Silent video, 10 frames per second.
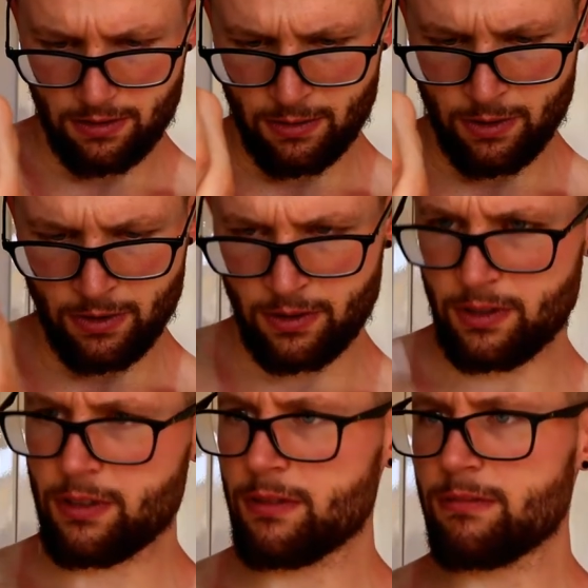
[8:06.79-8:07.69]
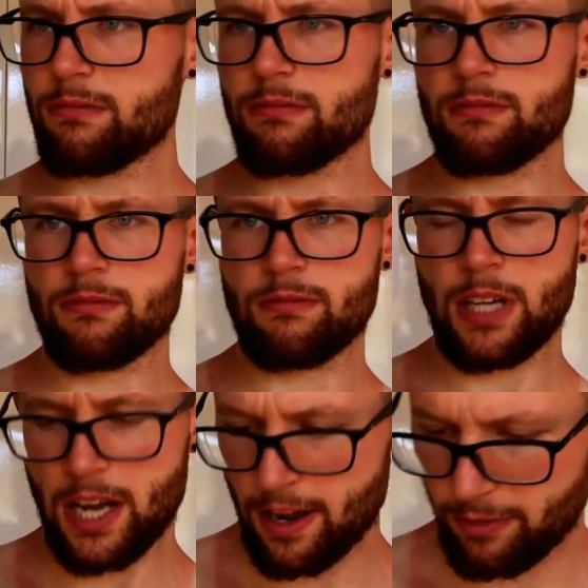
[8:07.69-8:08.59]
I'll use
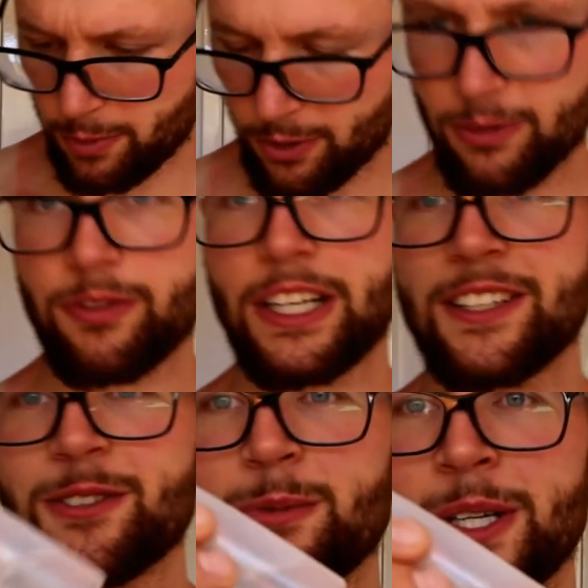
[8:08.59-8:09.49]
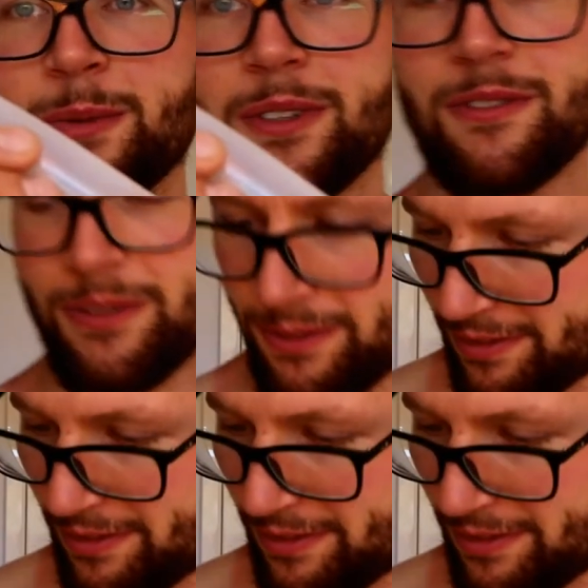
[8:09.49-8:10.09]
half bottle. Fuck, this reminds me of